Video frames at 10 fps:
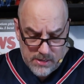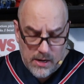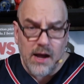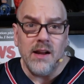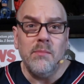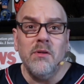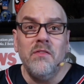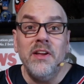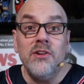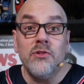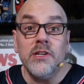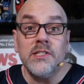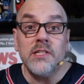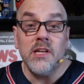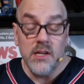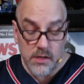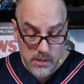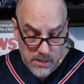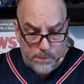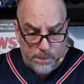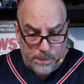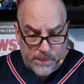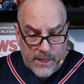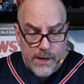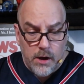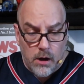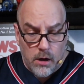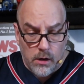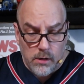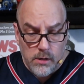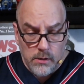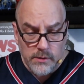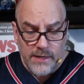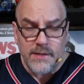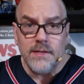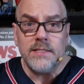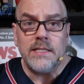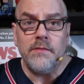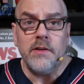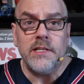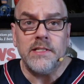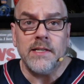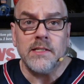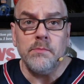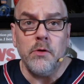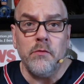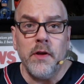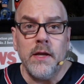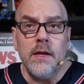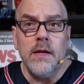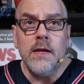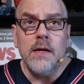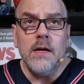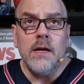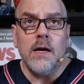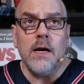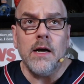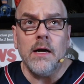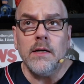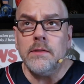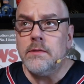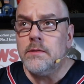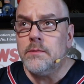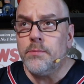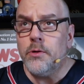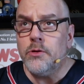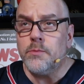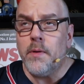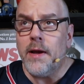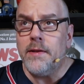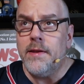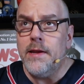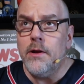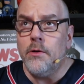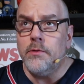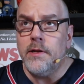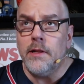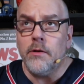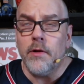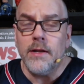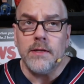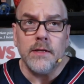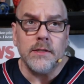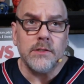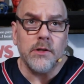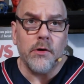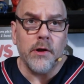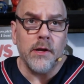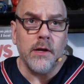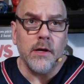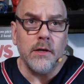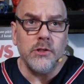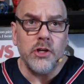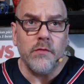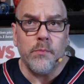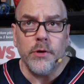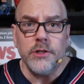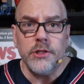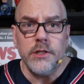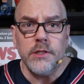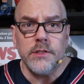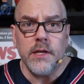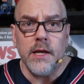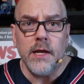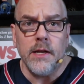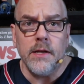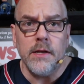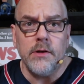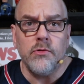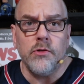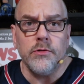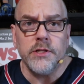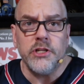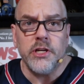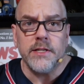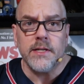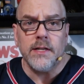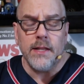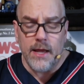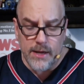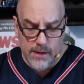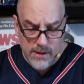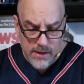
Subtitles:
item of interest. King Kong, 1976 movie, uh, produced by Dino De Laurentiis, starring Jeff Bridges and introducing Jessica Lange.